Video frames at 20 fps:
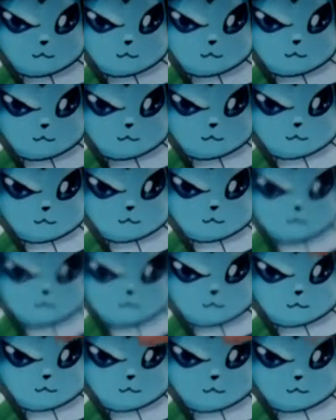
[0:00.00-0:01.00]

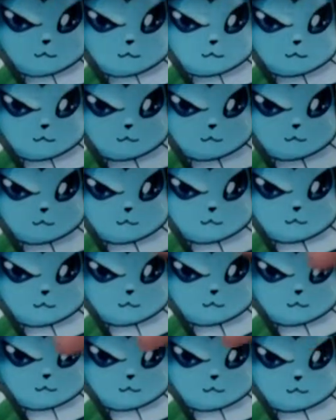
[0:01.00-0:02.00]

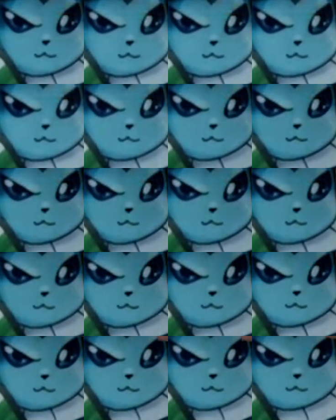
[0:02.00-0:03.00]

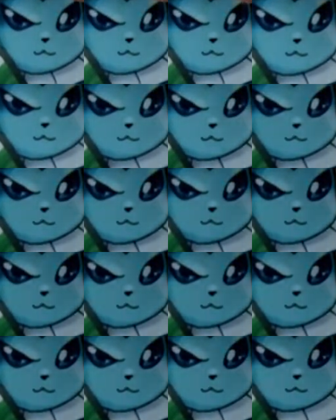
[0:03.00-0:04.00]

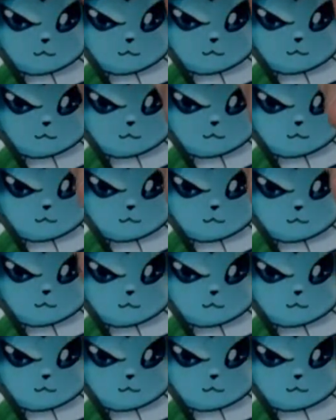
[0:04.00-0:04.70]
No words are spoken by the person on screen.